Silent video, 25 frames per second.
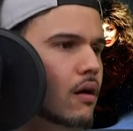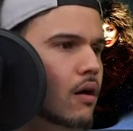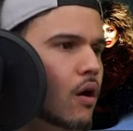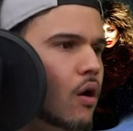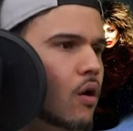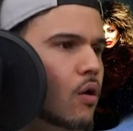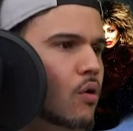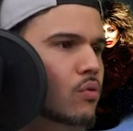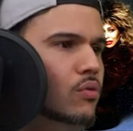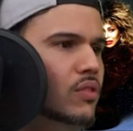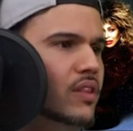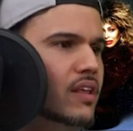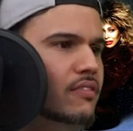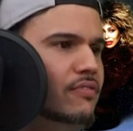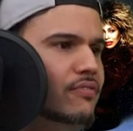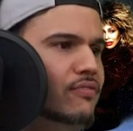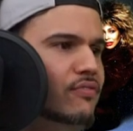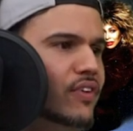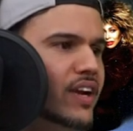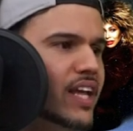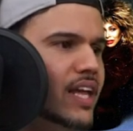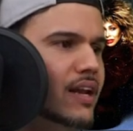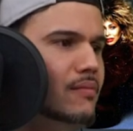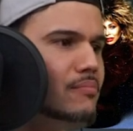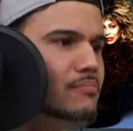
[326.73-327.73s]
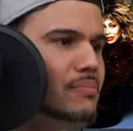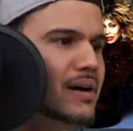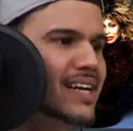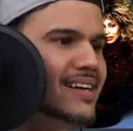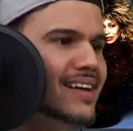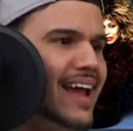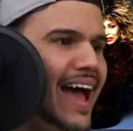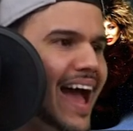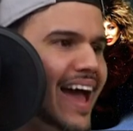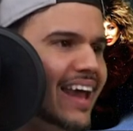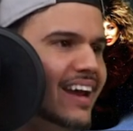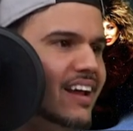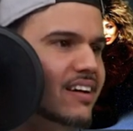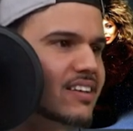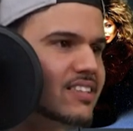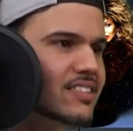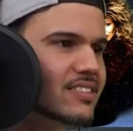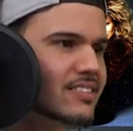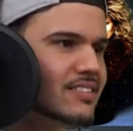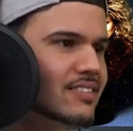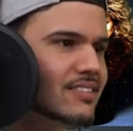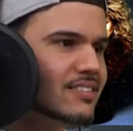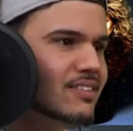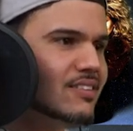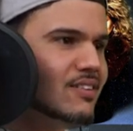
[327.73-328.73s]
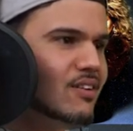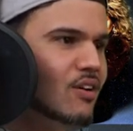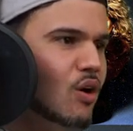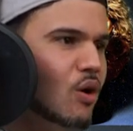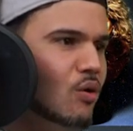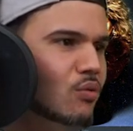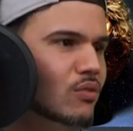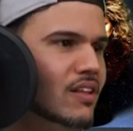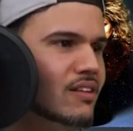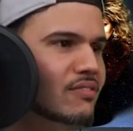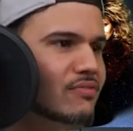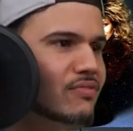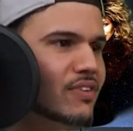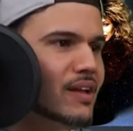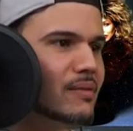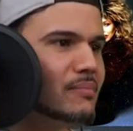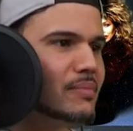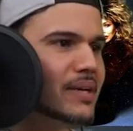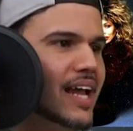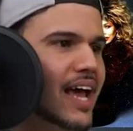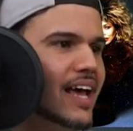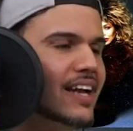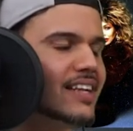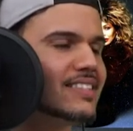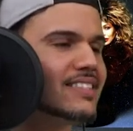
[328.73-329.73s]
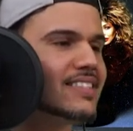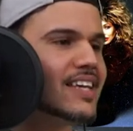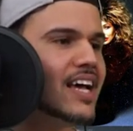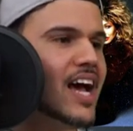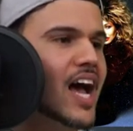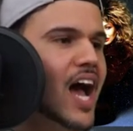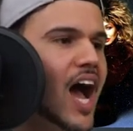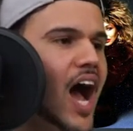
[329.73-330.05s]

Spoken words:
Holy freaking bananas. Holy freaking bananas.